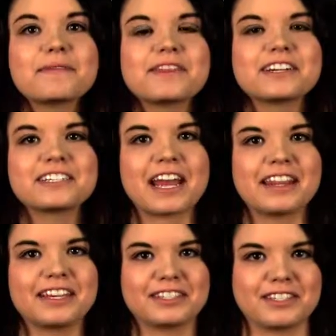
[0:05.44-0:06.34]
with your
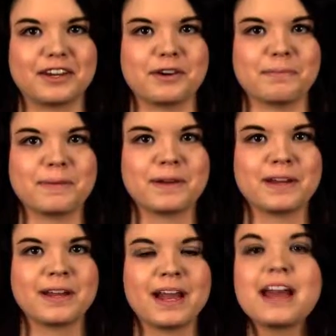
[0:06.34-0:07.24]
Daily Scoop.
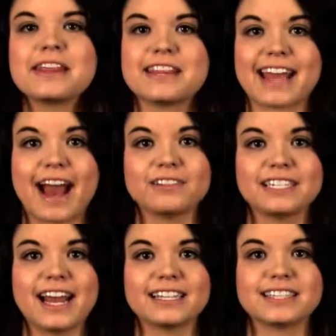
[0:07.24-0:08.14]
The county
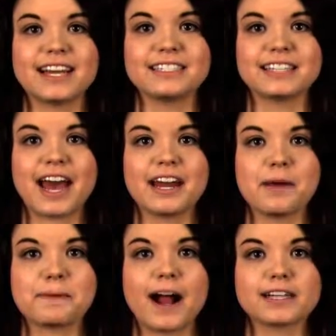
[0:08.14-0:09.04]
has set aside
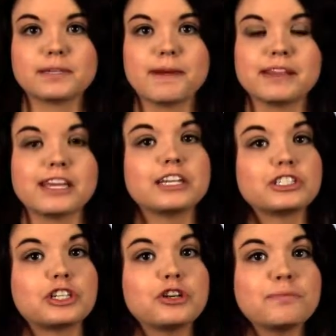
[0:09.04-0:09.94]
approximately
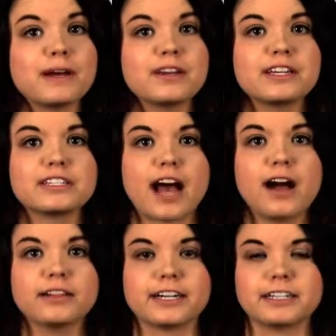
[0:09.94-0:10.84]
$2 million
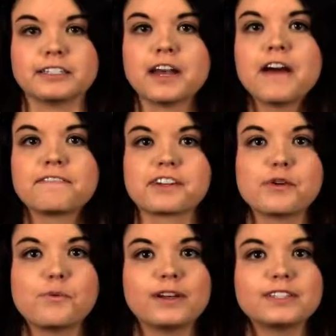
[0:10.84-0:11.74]
for the
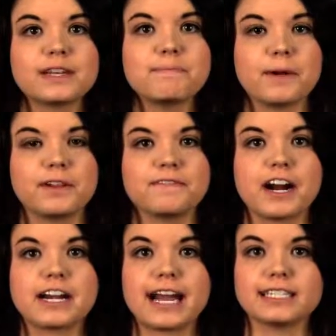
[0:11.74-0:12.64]
Wilson
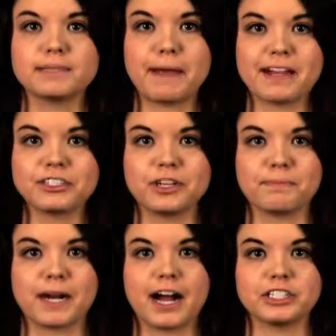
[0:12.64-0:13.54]
Boulevard expansion
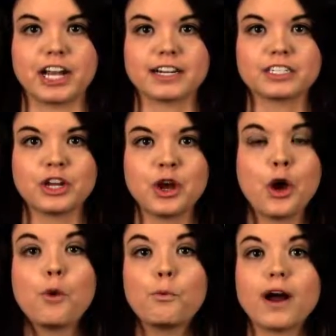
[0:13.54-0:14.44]
project,
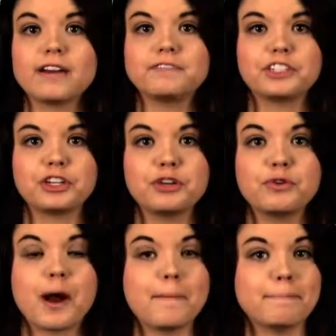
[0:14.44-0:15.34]
one of two
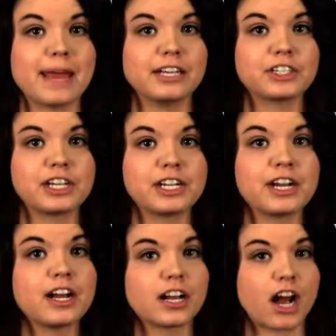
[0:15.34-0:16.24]
major,
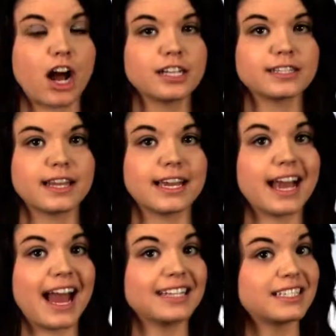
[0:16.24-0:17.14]
costly,
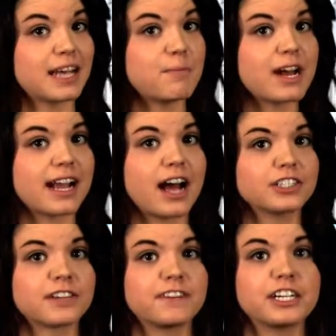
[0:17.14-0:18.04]
and somewhat
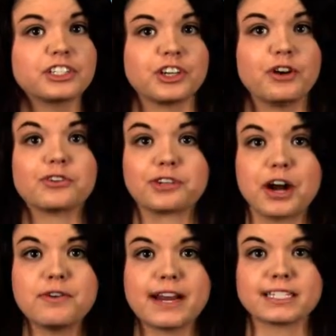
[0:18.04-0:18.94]
controversial
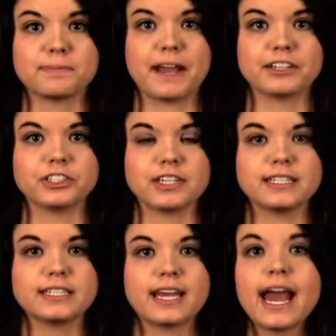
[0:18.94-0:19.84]
road
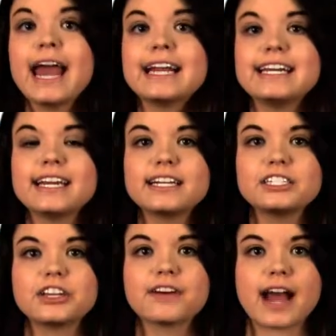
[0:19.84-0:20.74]
expansions needed
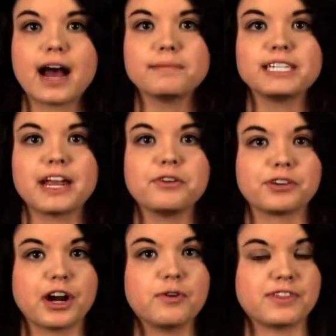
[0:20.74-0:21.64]
to accommodate
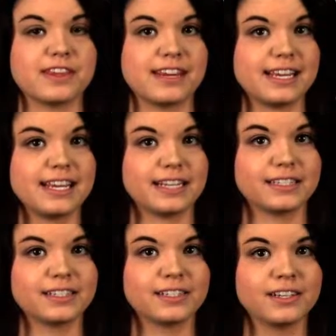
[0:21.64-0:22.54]
growth in the
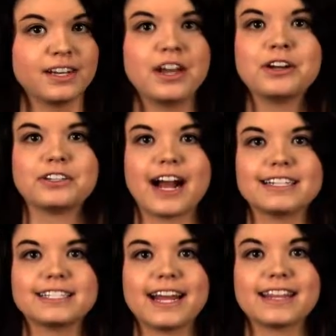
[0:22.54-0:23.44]
east. Greg
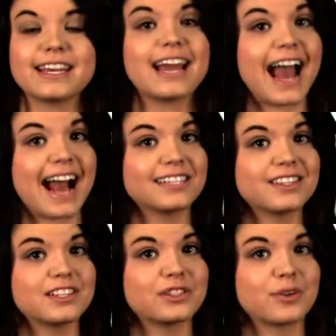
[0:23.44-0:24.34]
Stanley has
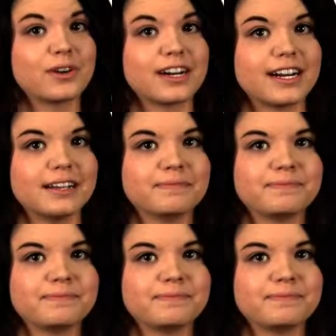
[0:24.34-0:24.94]
the story.